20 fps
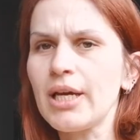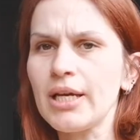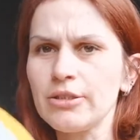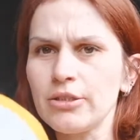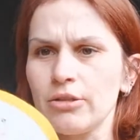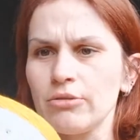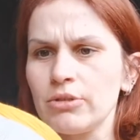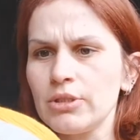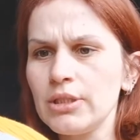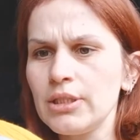I
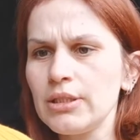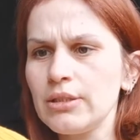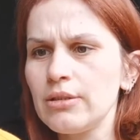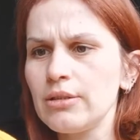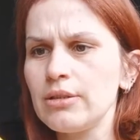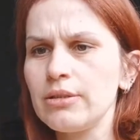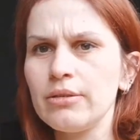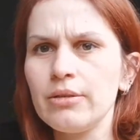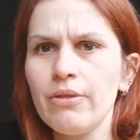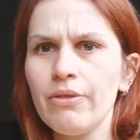don't need
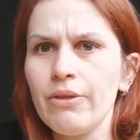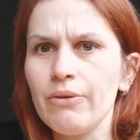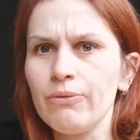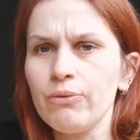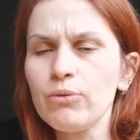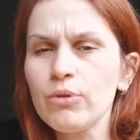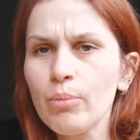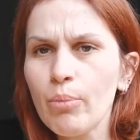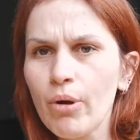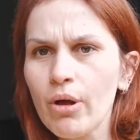the
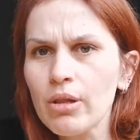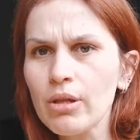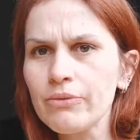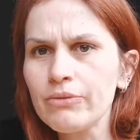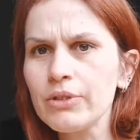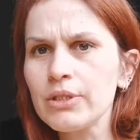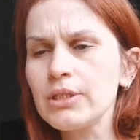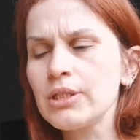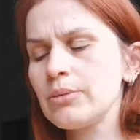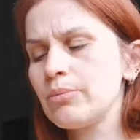full ball
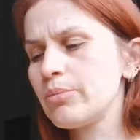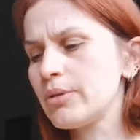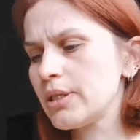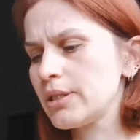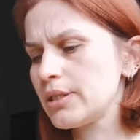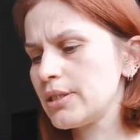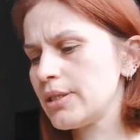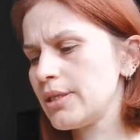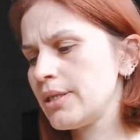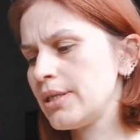of it,
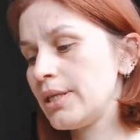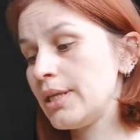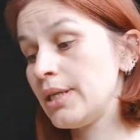but